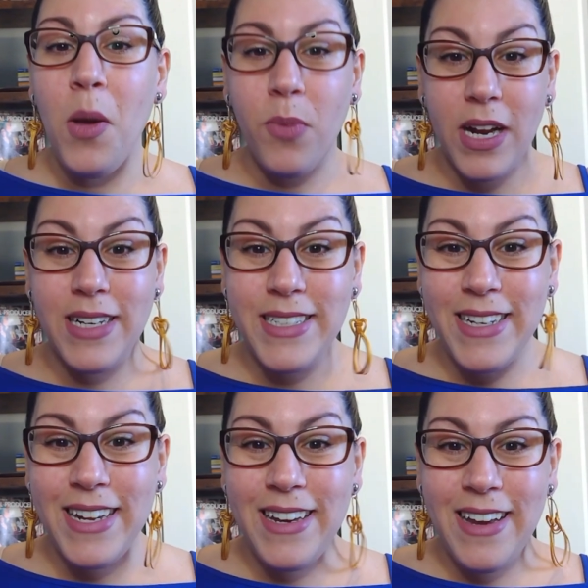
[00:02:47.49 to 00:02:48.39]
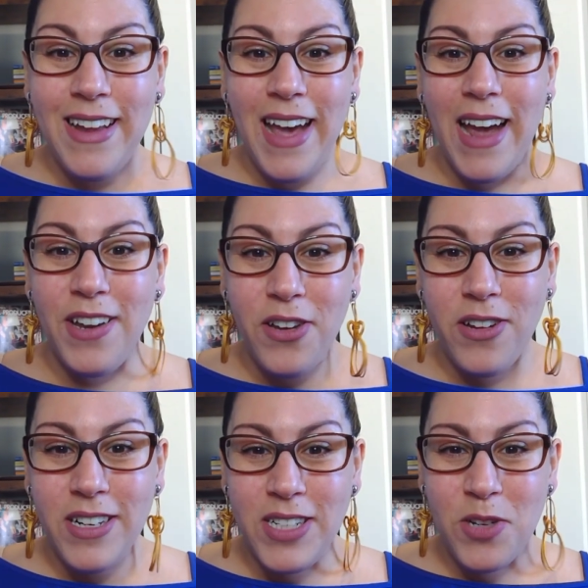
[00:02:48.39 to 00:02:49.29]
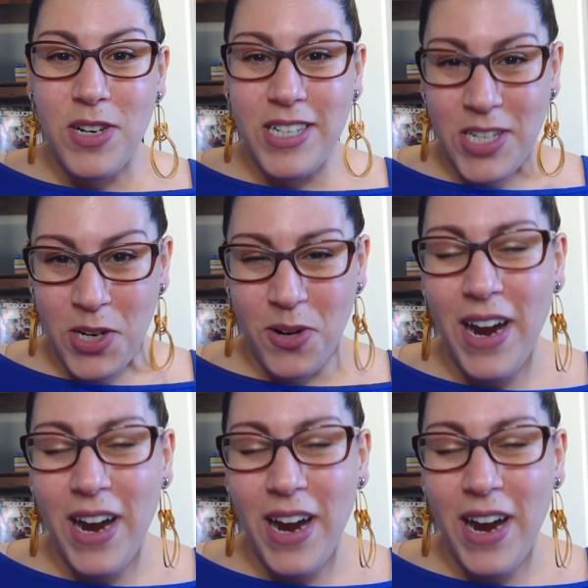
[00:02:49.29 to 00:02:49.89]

but I did it, and you can do it too.